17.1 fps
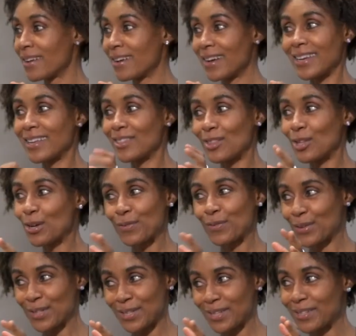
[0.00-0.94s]
I didn't look
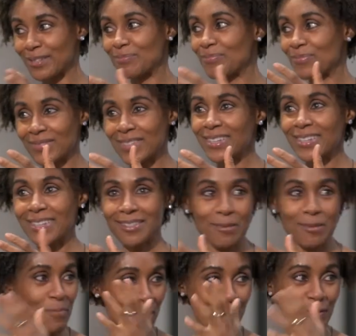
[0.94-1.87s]
for the
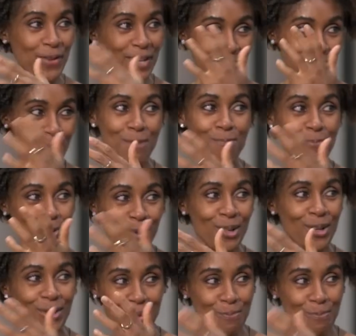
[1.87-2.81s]
the perfect people
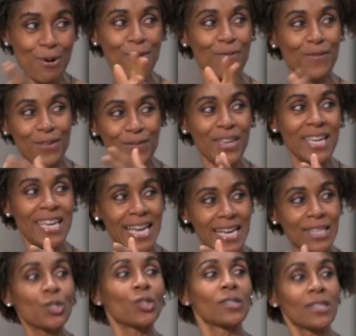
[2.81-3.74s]
on the perfect
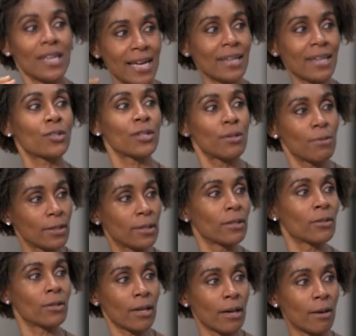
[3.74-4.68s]
vacations. I actually would
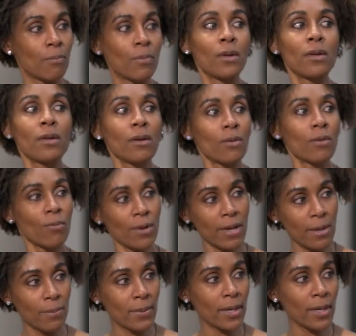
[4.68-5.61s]
look up
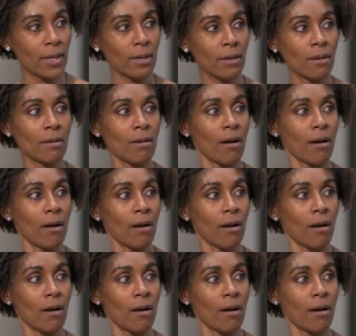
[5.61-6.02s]
women